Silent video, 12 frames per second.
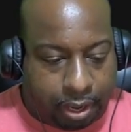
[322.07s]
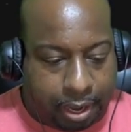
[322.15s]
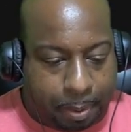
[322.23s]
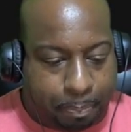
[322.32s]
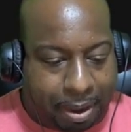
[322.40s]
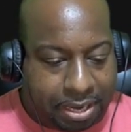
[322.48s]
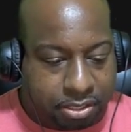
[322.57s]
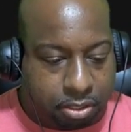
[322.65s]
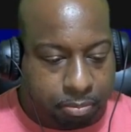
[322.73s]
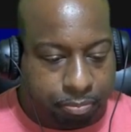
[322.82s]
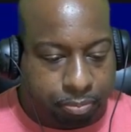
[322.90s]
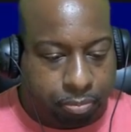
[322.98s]
and paste
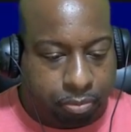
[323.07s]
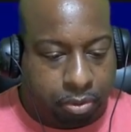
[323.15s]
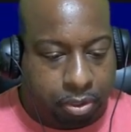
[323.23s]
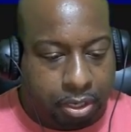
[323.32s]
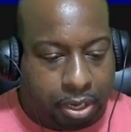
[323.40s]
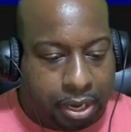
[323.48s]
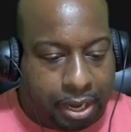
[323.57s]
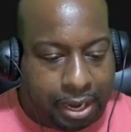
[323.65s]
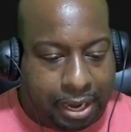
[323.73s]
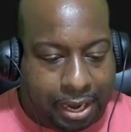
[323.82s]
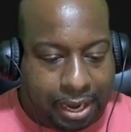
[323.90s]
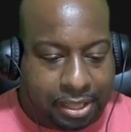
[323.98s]
them,
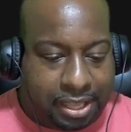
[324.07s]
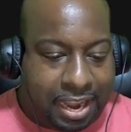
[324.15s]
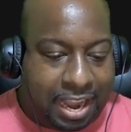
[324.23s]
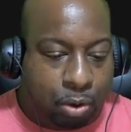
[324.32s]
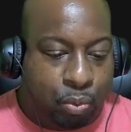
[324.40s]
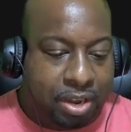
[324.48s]
and then